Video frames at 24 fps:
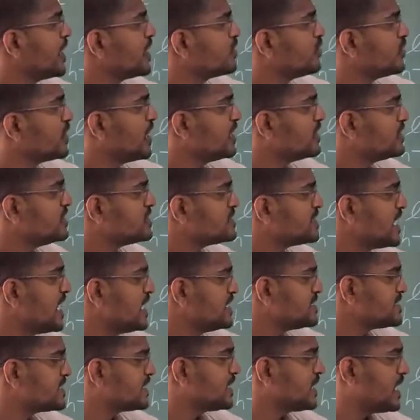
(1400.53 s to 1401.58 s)
to get this
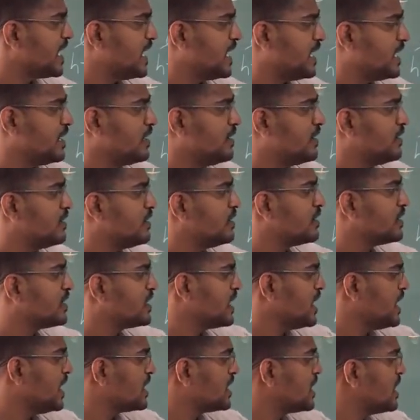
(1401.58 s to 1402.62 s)
as k.
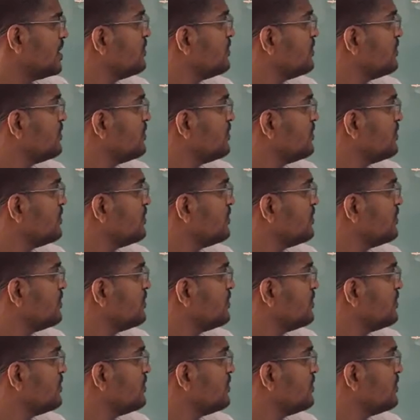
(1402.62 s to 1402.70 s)
K